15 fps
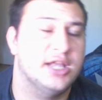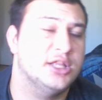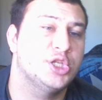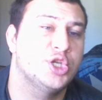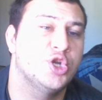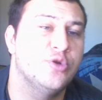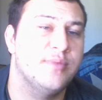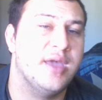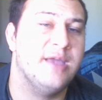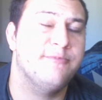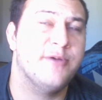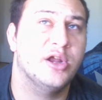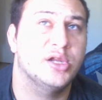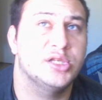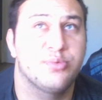And the two main
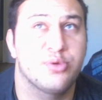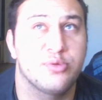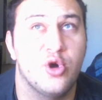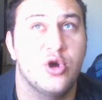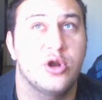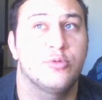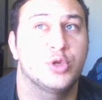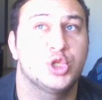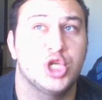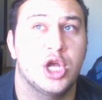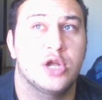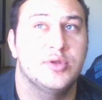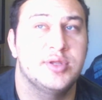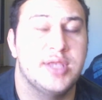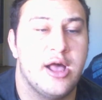fighters he promoted were
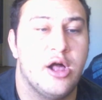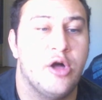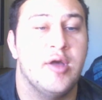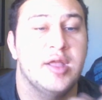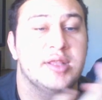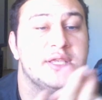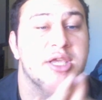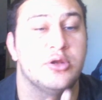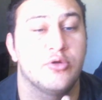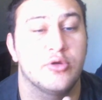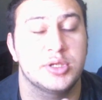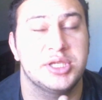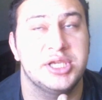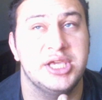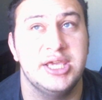Chuck Liddell and Tito
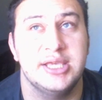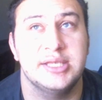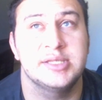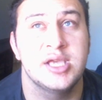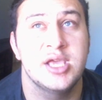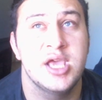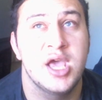Ortiz.